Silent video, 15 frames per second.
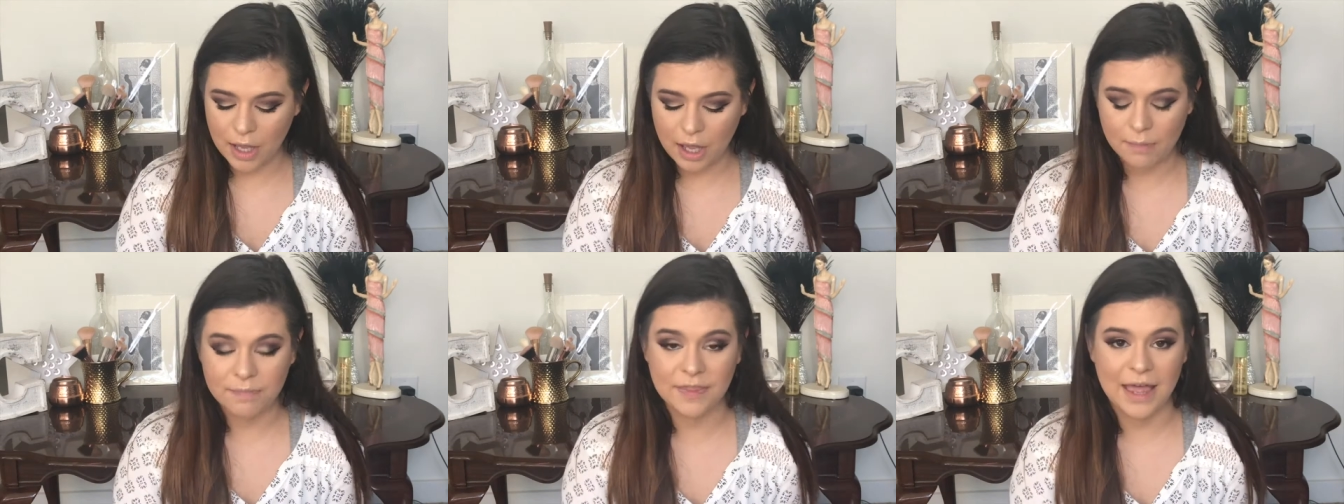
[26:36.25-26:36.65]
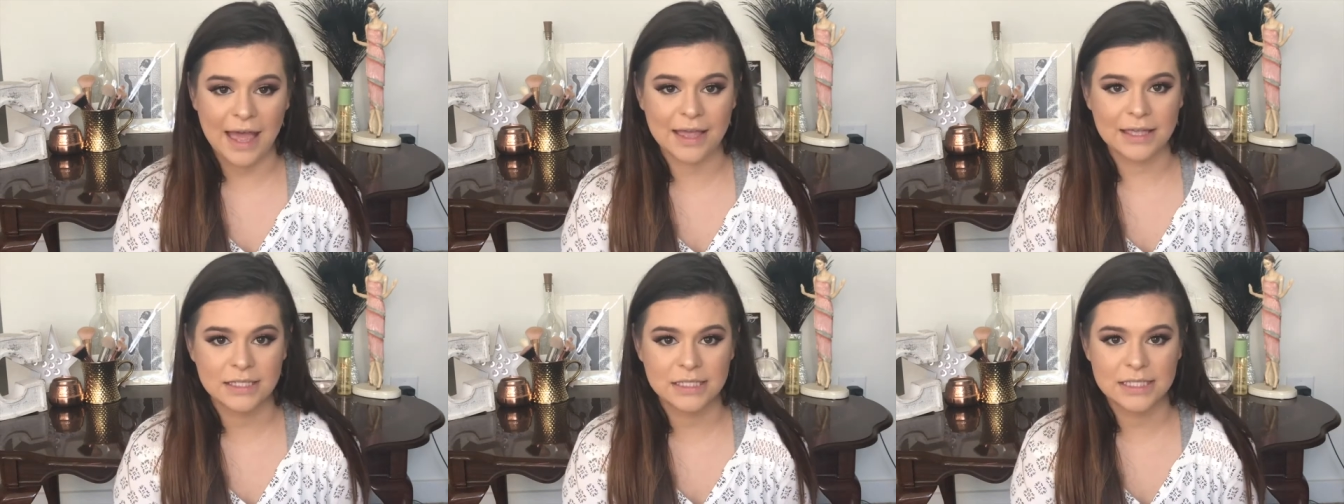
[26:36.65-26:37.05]
pop
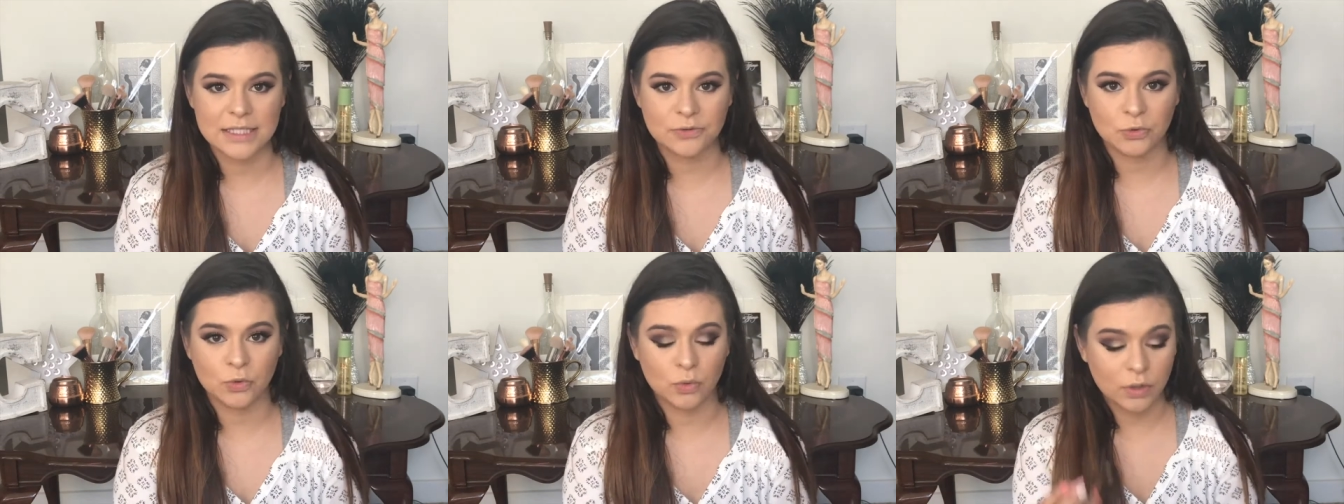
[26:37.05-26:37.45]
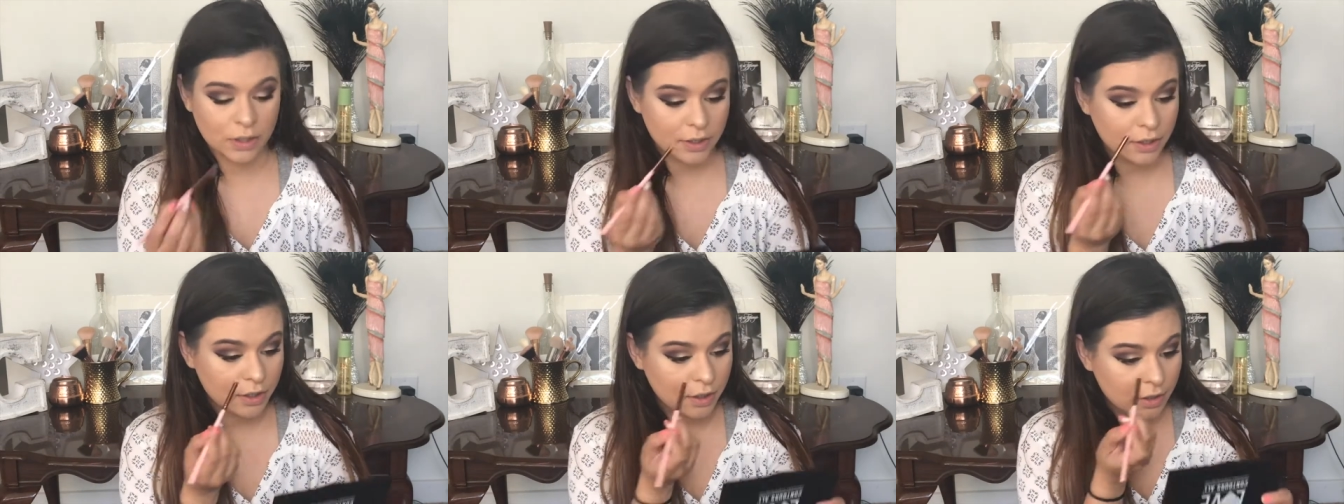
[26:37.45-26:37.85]
that into
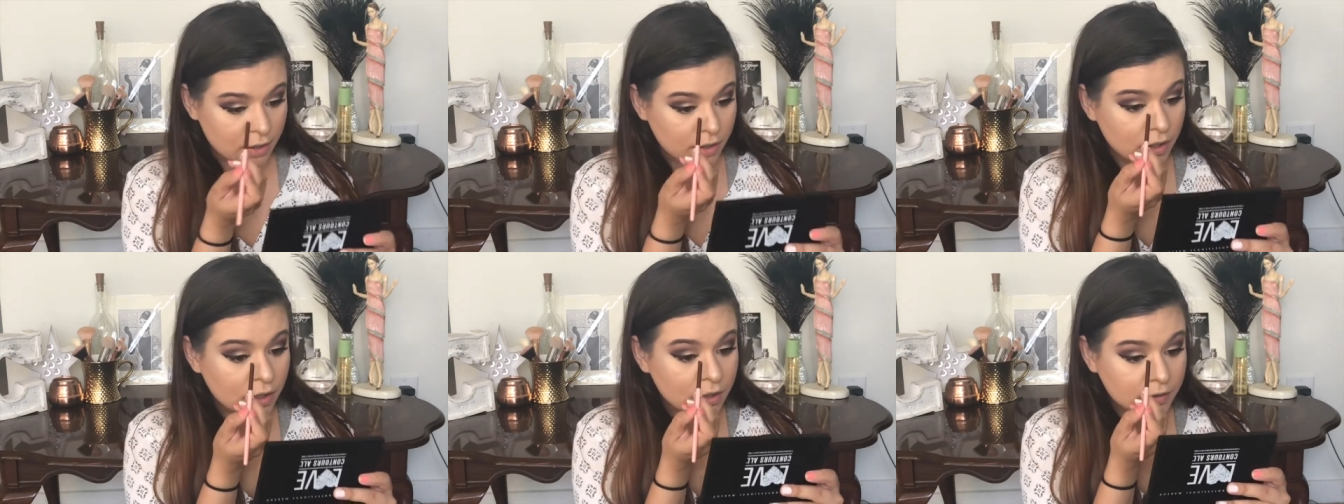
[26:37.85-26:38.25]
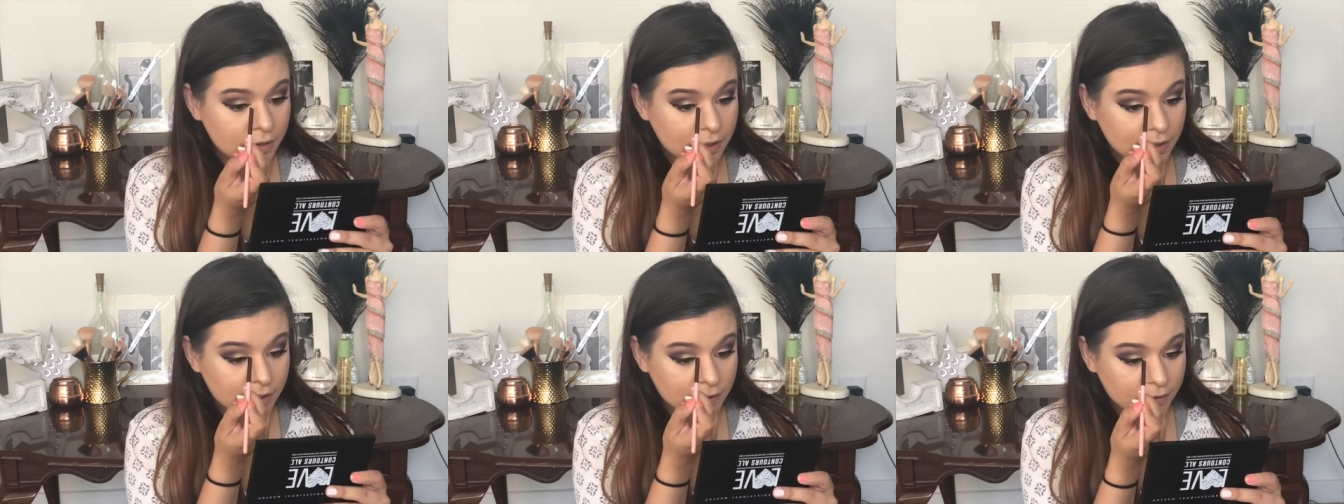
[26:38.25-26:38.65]

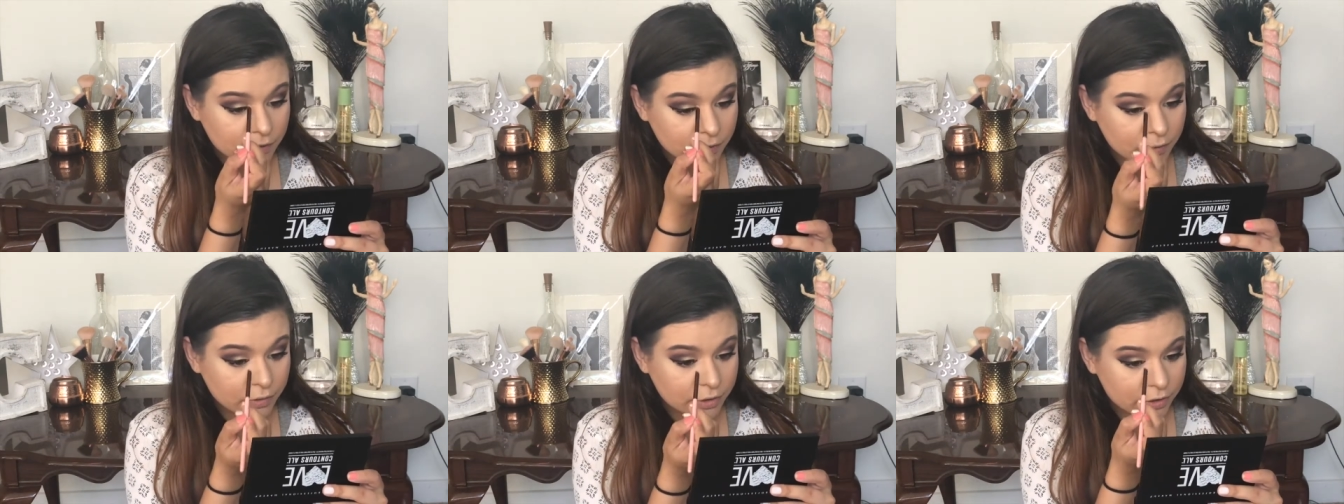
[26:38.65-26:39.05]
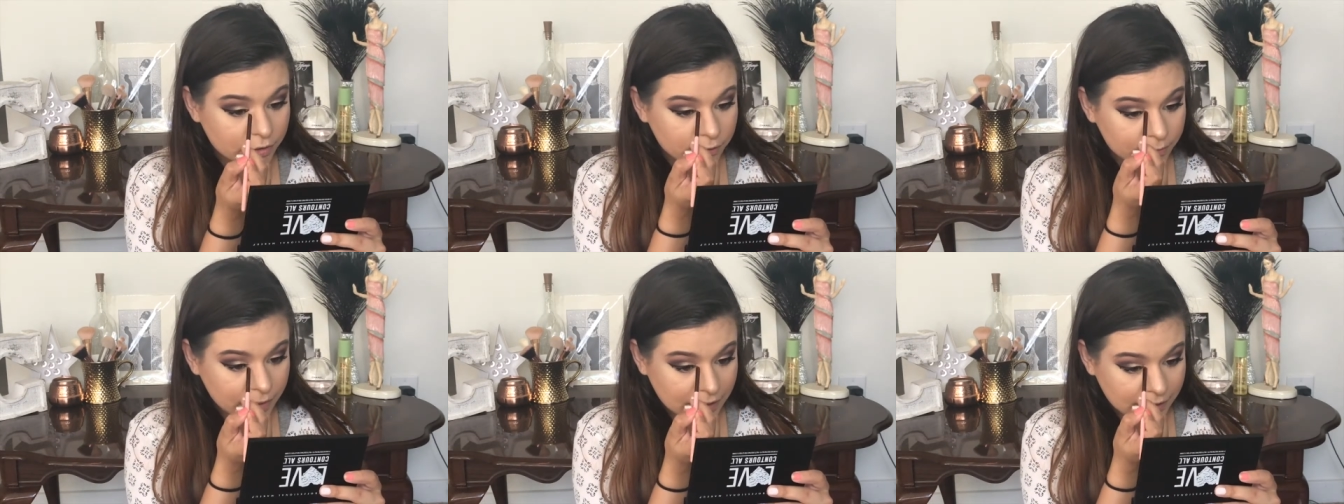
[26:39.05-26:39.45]
the inner corner
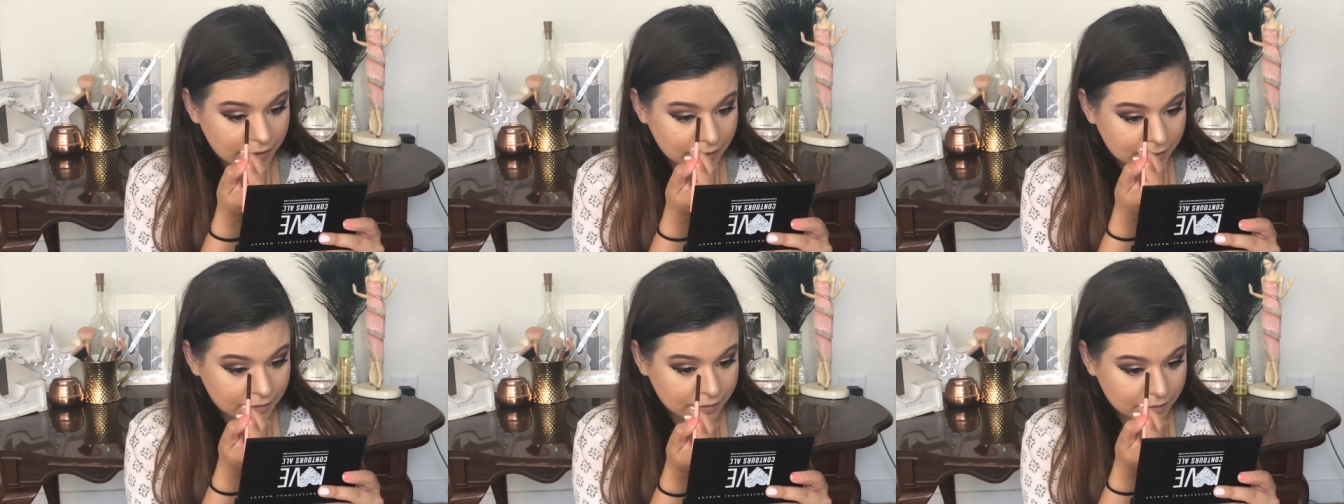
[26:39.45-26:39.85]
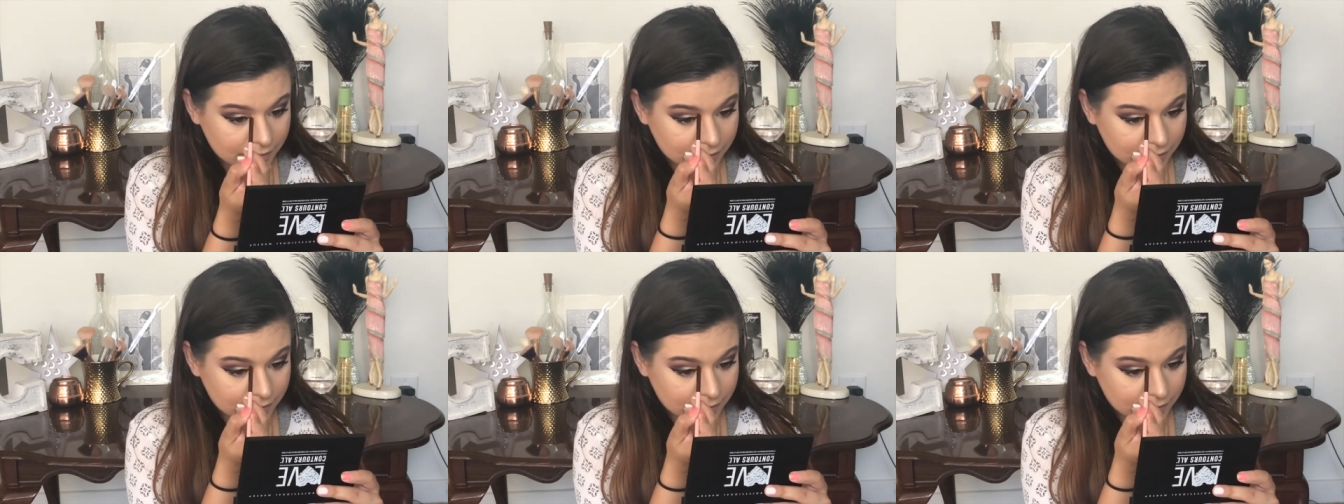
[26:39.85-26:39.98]
of my lid.